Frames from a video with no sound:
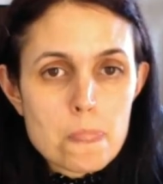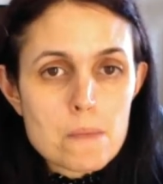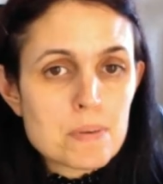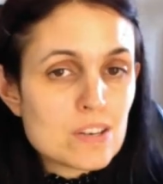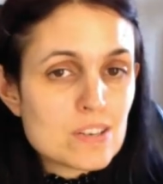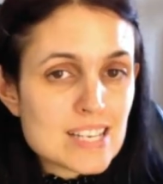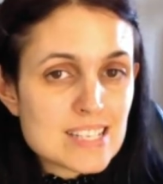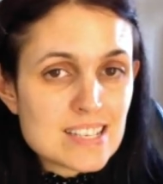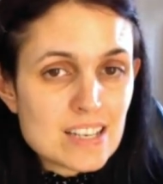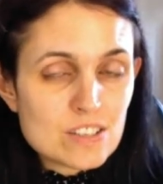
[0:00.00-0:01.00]
because I
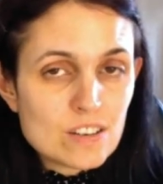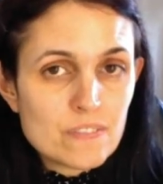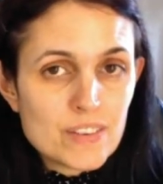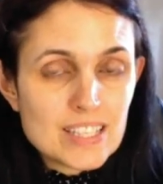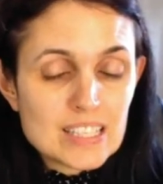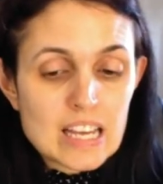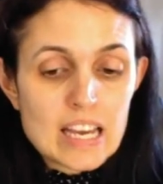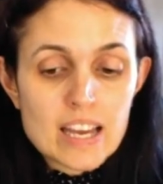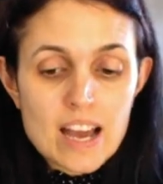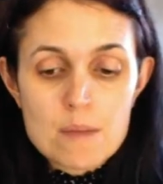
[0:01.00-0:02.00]
started off feeling
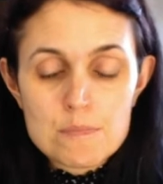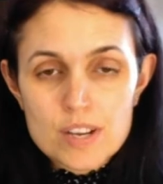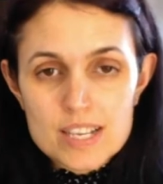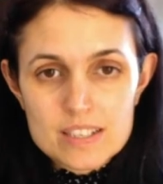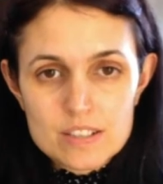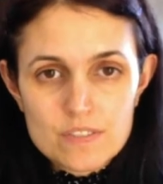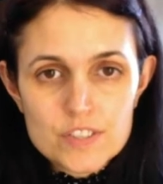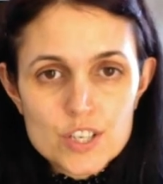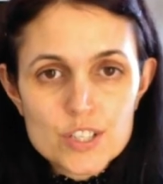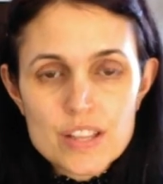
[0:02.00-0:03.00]
like I'm not getting enough
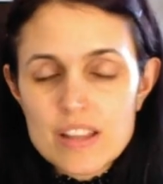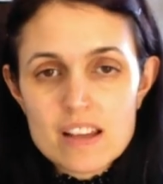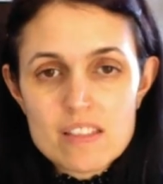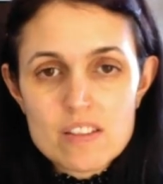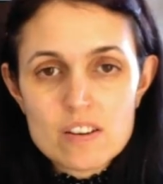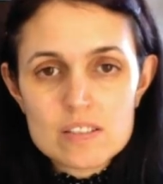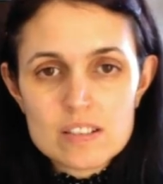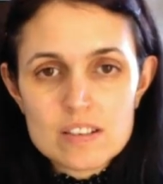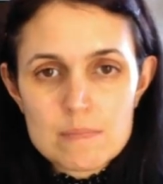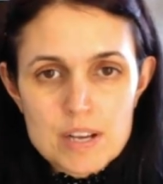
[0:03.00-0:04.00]
done, and then I thought,
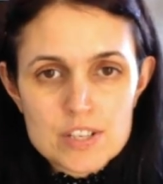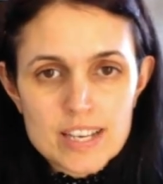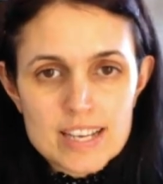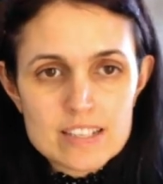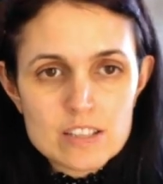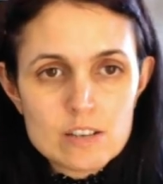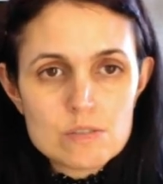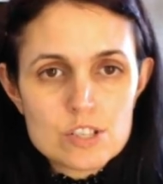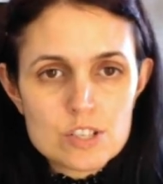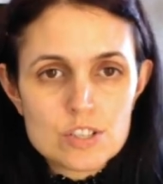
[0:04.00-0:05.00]
I'm actually getting
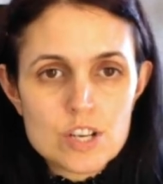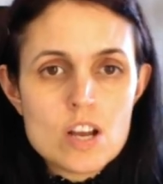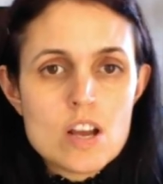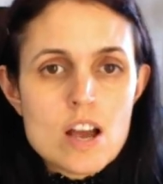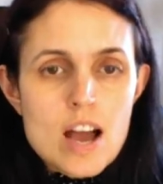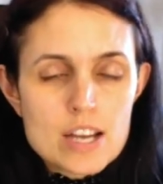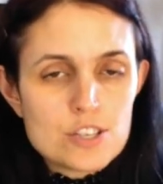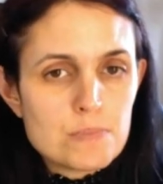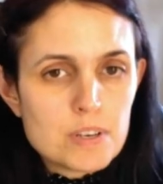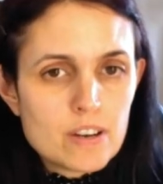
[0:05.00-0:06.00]
loads done. I
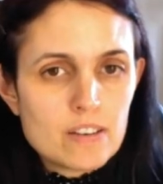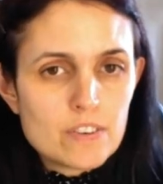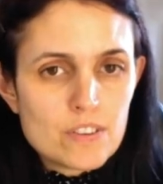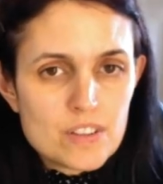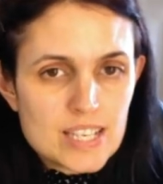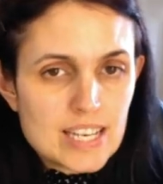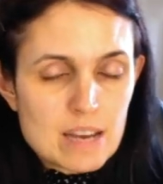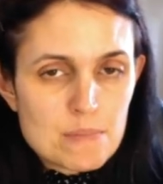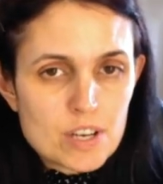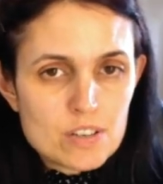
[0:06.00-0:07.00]
should be grateful that I
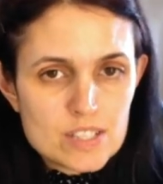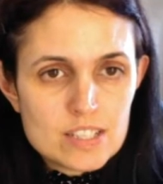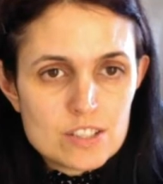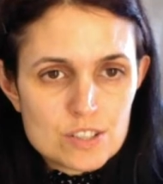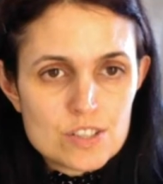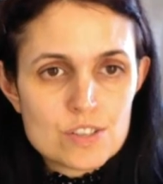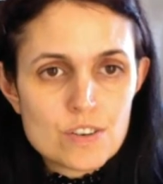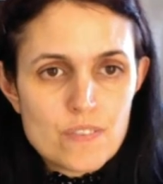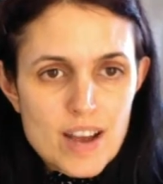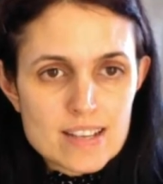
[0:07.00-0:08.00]
get my content done so
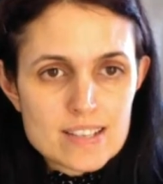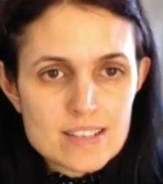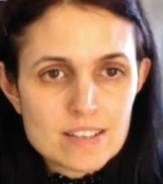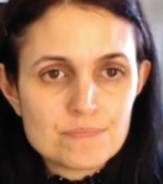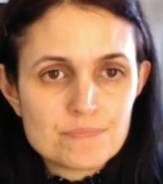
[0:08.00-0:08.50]
fast.